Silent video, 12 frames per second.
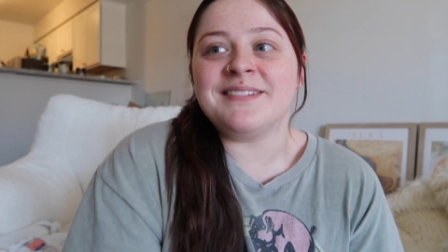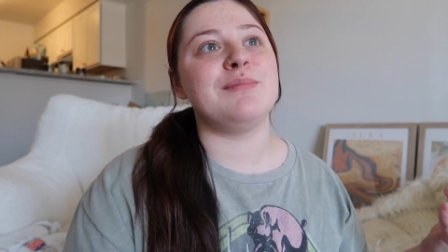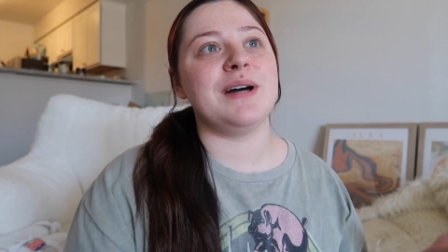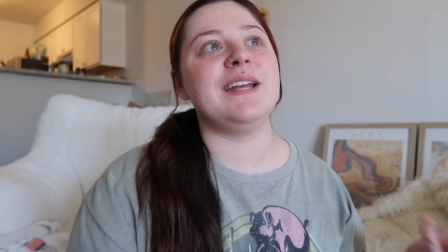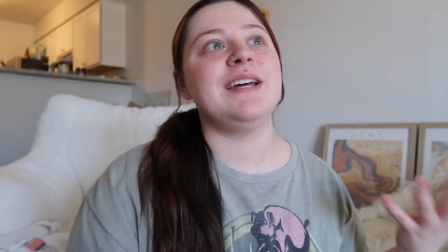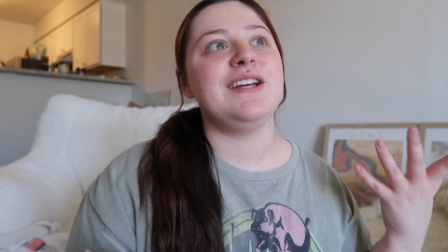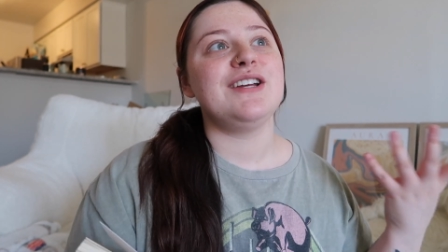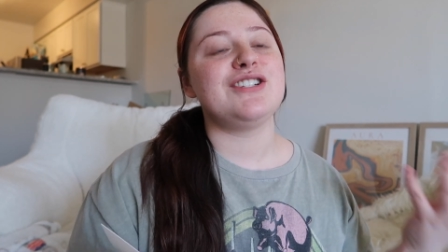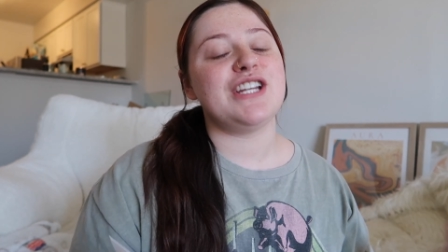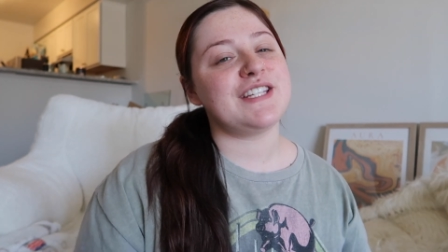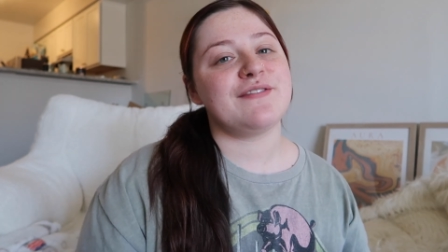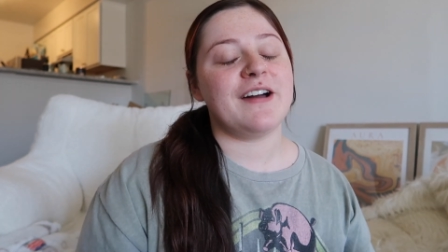But
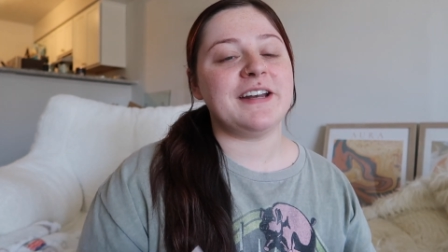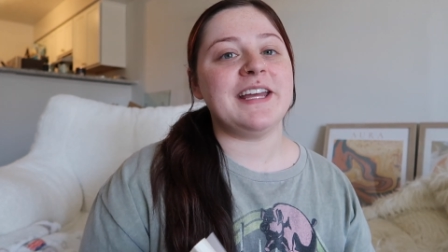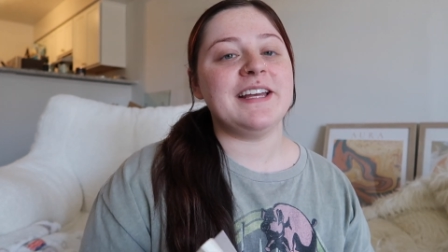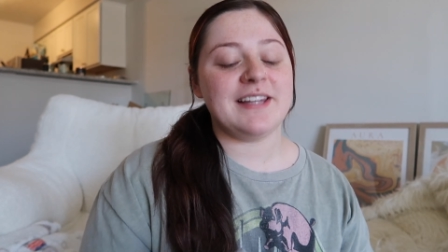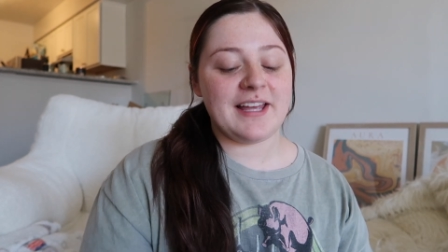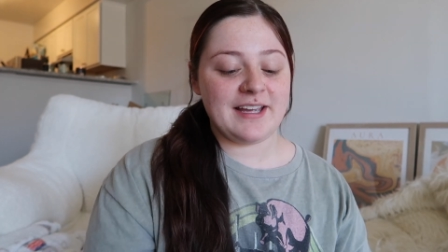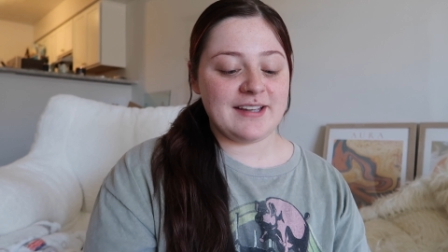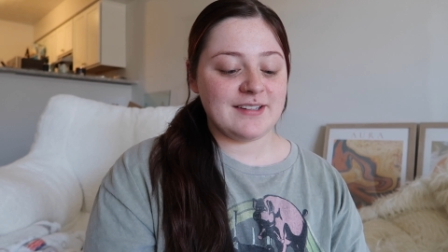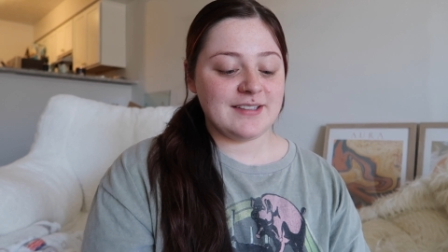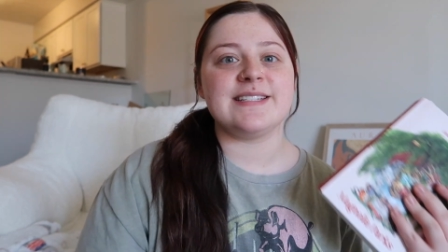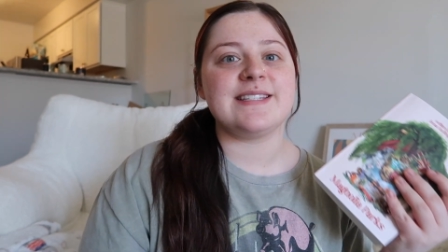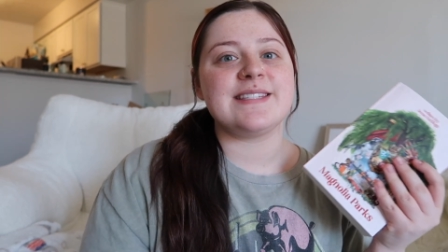she's funny. Like
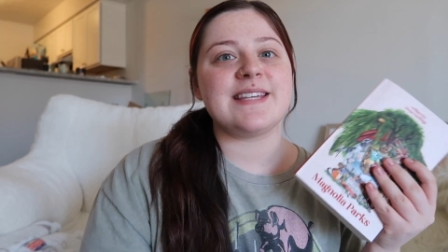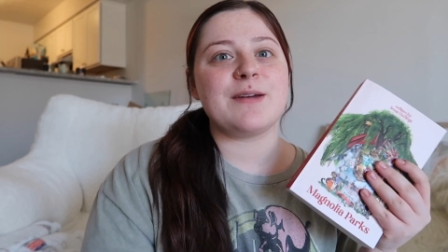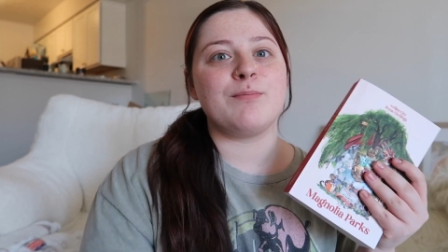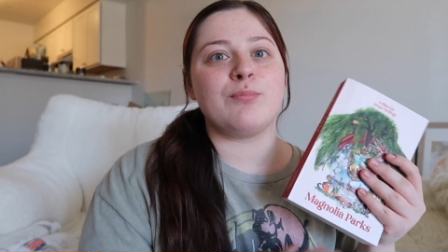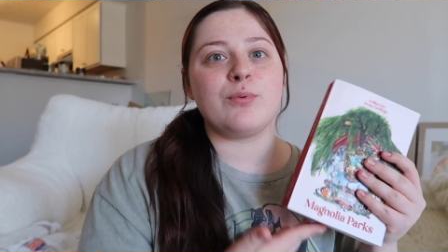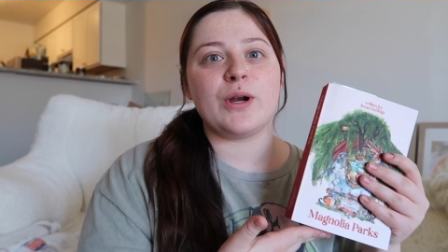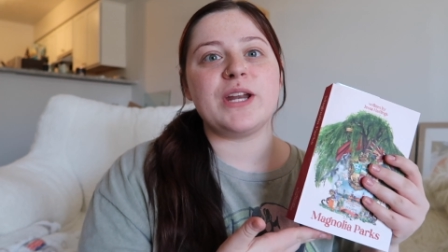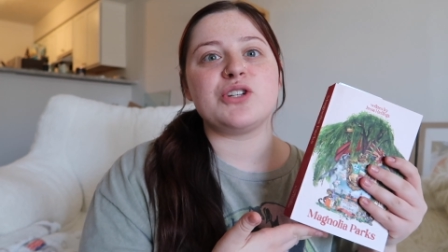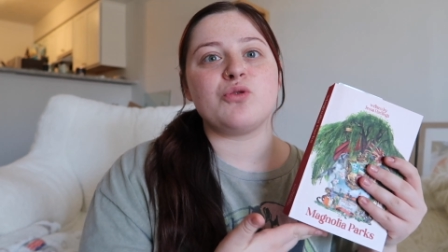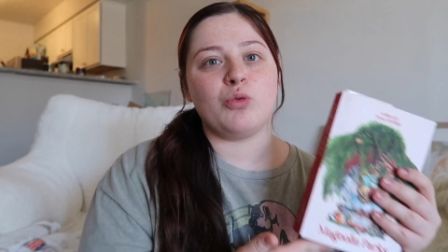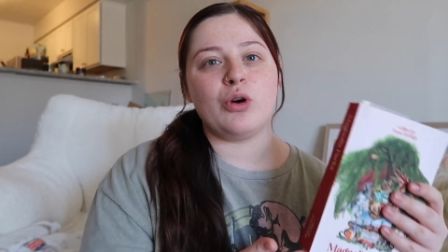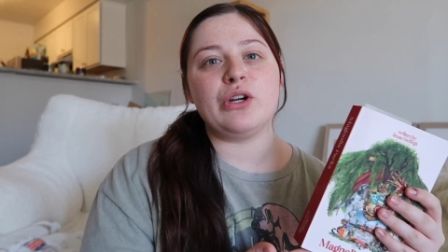this is like
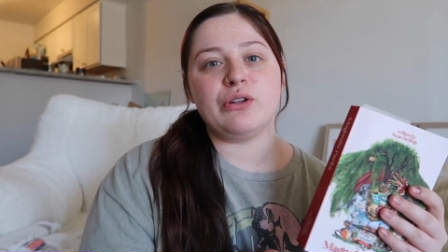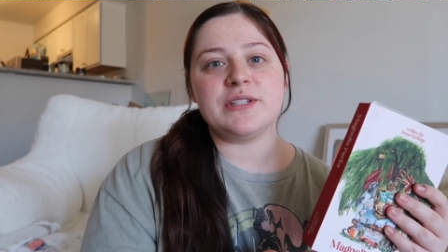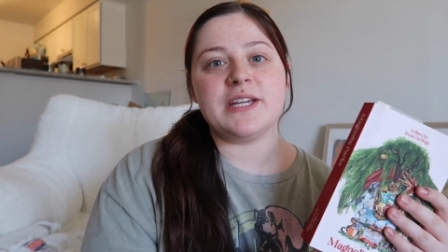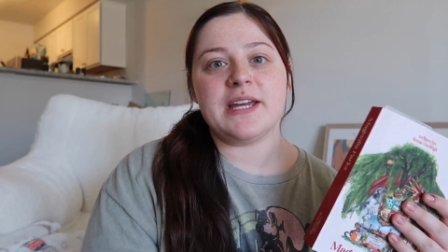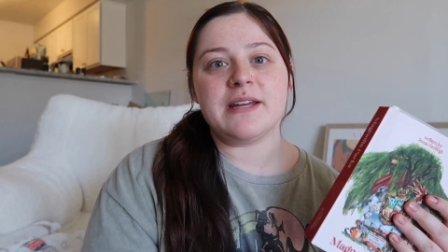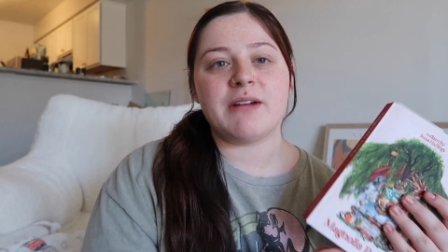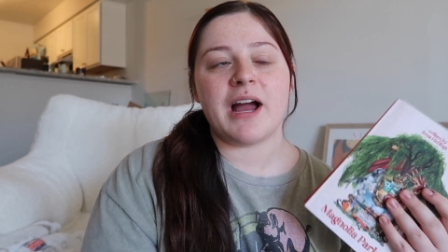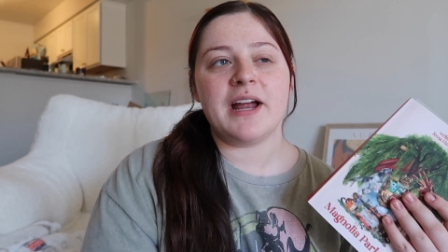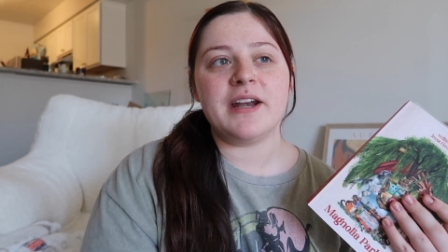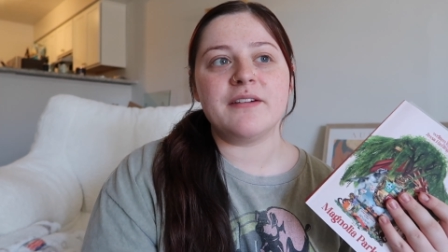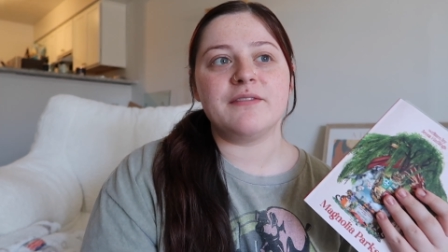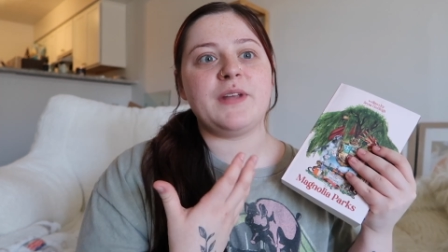British royalty kind of.